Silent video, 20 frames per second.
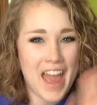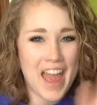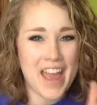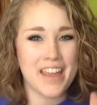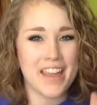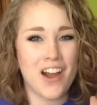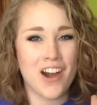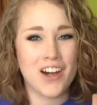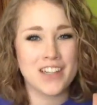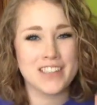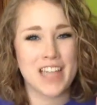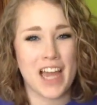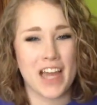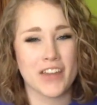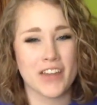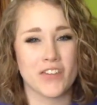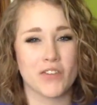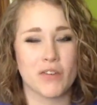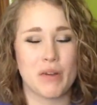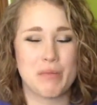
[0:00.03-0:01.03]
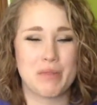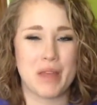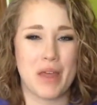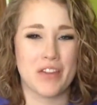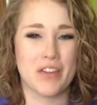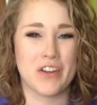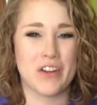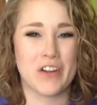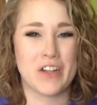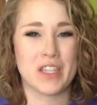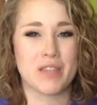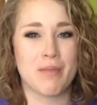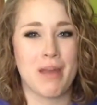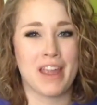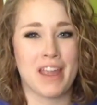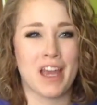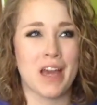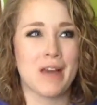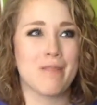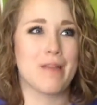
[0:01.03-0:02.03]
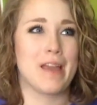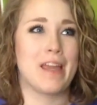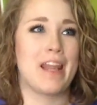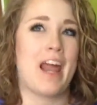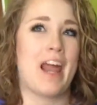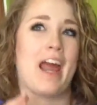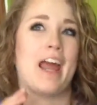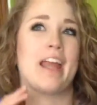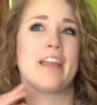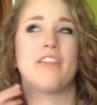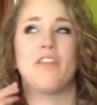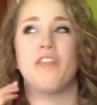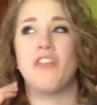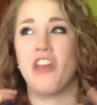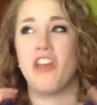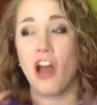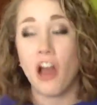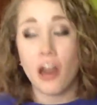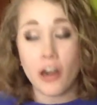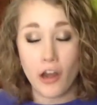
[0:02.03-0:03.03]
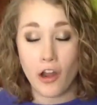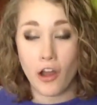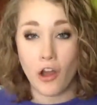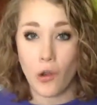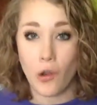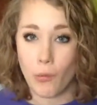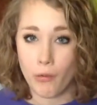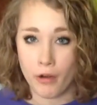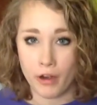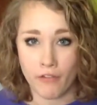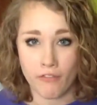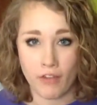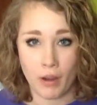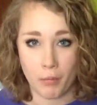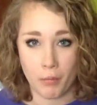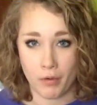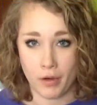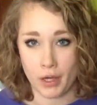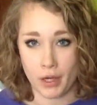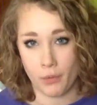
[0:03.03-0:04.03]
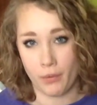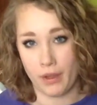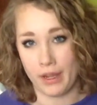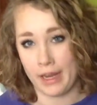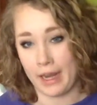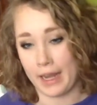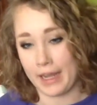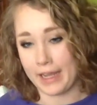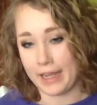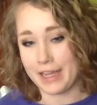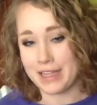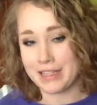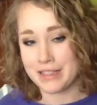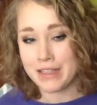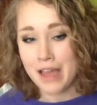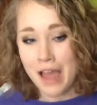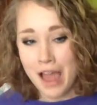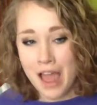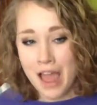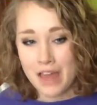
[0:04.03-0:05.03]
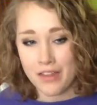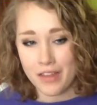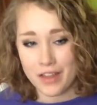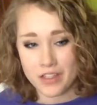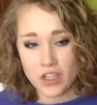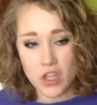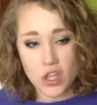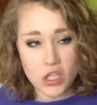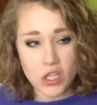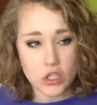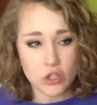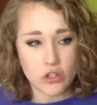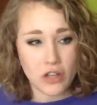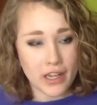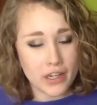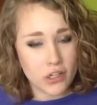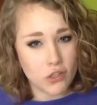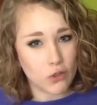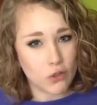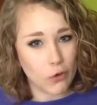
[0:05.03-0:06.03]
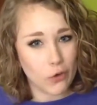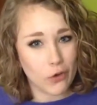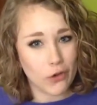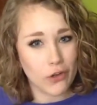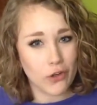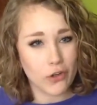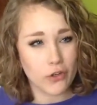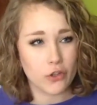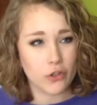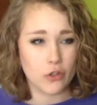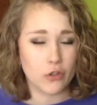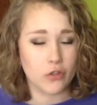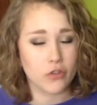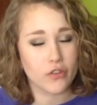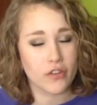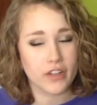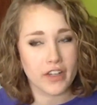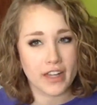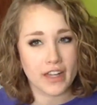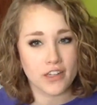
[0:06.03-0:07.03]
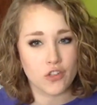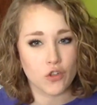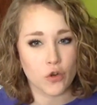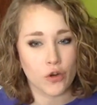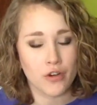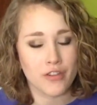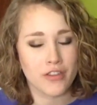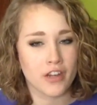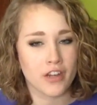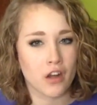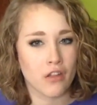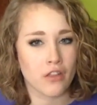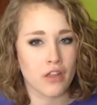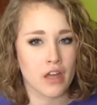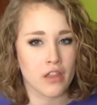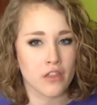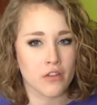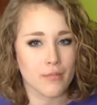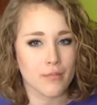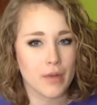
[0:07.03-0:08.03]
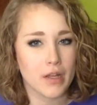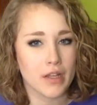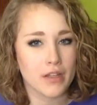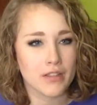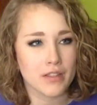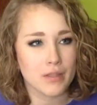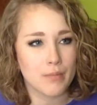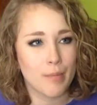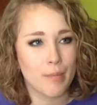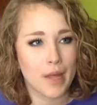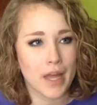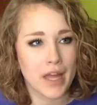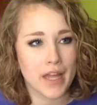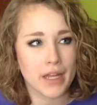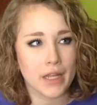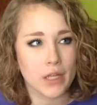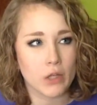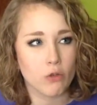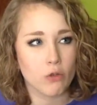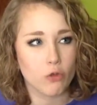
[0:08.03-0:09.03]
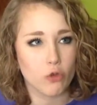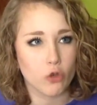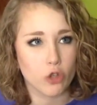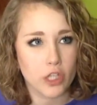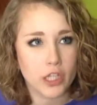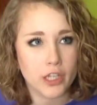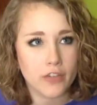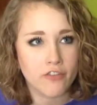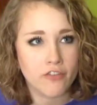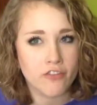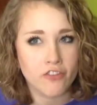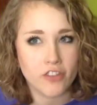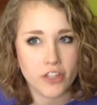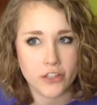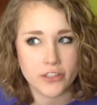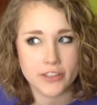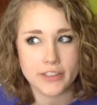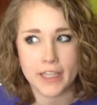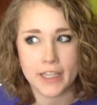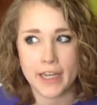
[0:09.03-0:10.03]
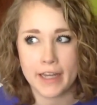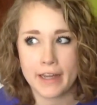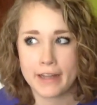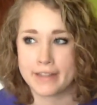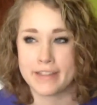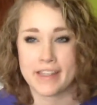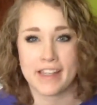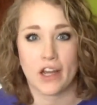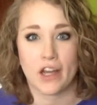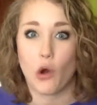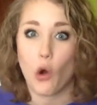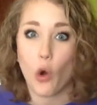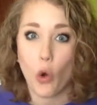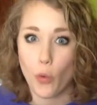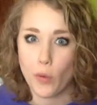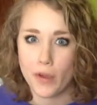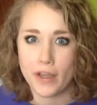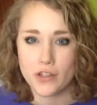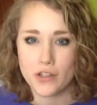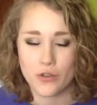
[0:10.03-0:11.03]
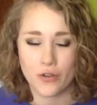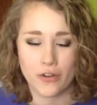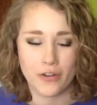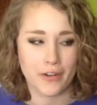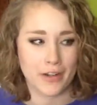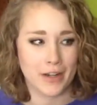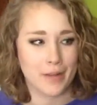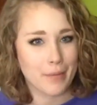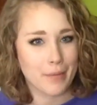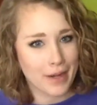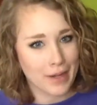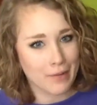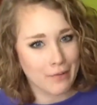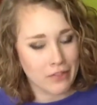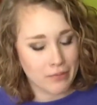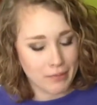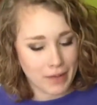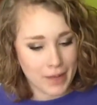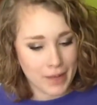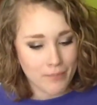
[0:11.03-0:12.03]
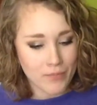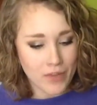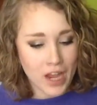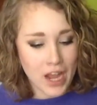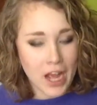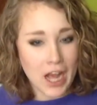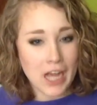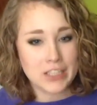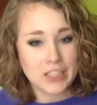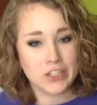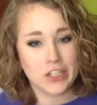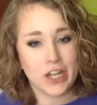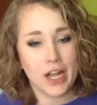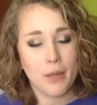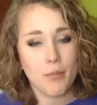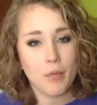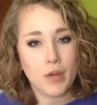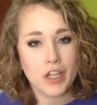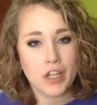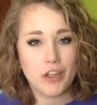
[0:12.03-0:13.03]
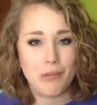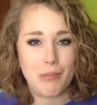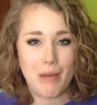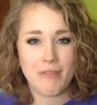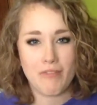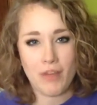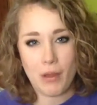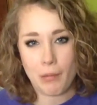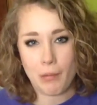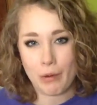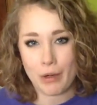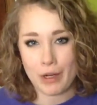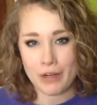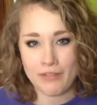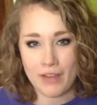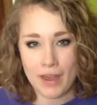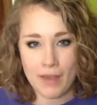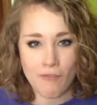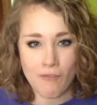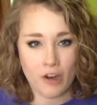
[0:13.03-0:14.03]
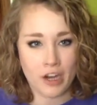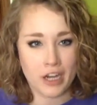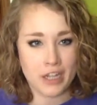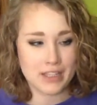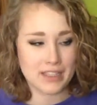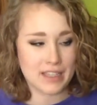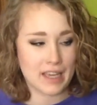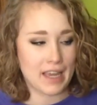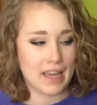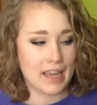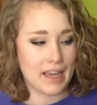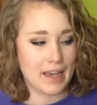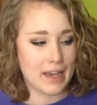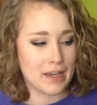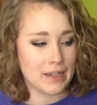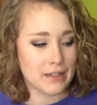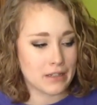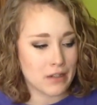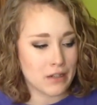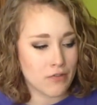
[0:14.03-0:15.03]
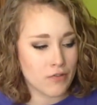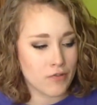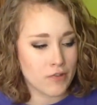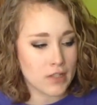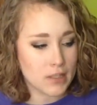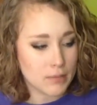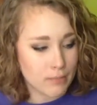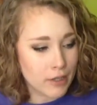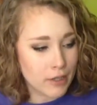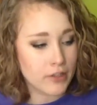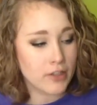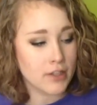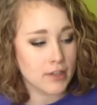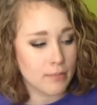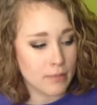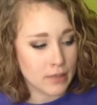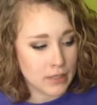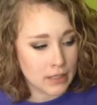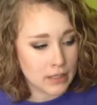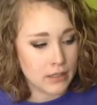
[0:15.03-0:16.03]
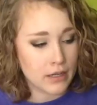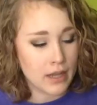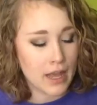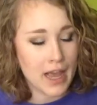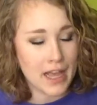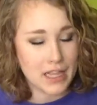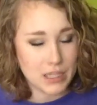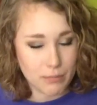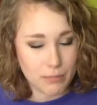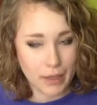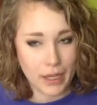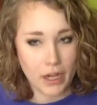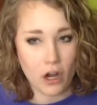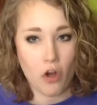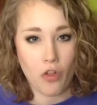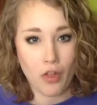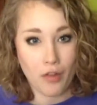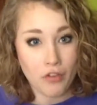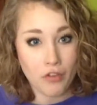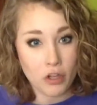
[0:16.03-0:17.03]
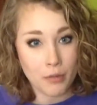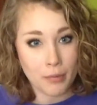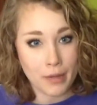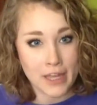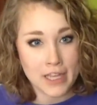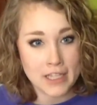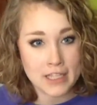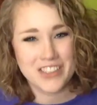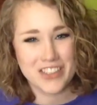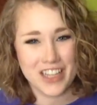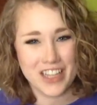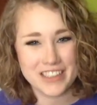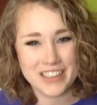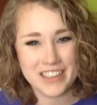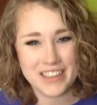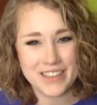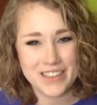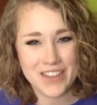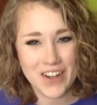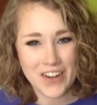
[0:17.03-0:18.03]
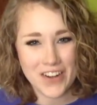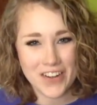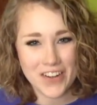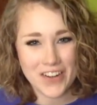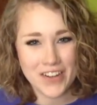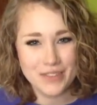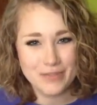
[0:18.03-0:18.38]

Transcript: Hey y'all, it's Kathryn from Southern Girls Makeup, and I do not know where February went. I guess it's only two days shorter, two, three days shorter than all the other months, but it really feels like it's like a whole week shorter. Anybody with me? So today I'm bringing you my February favorites, and this month has been, has been all over the place. So let's get started.